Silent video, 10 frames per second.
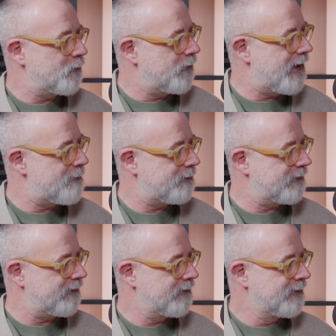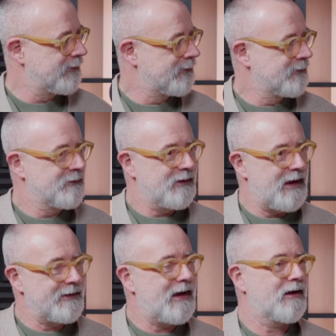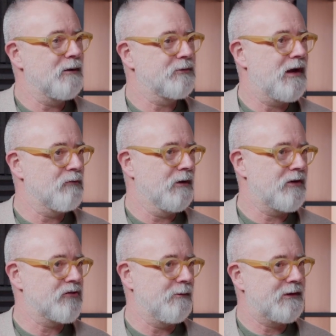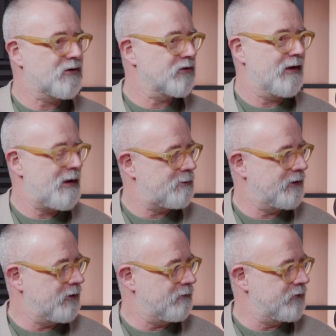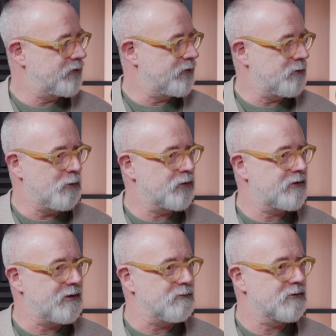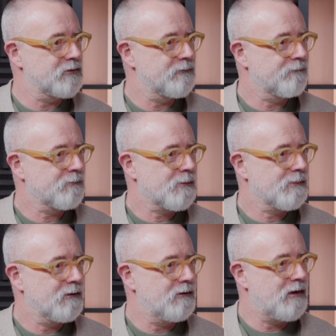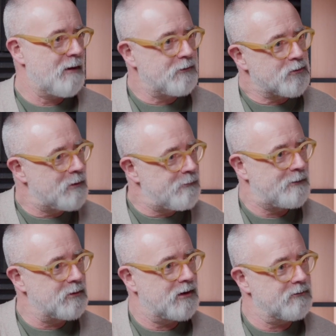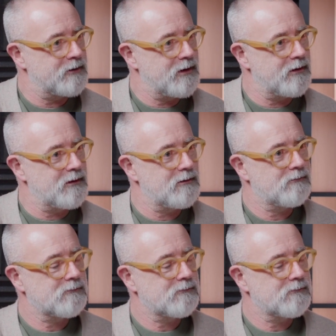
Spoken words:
will happen. And that comes out of a relationship that doesn't happen over Zoom or Teams. It happens when people come together.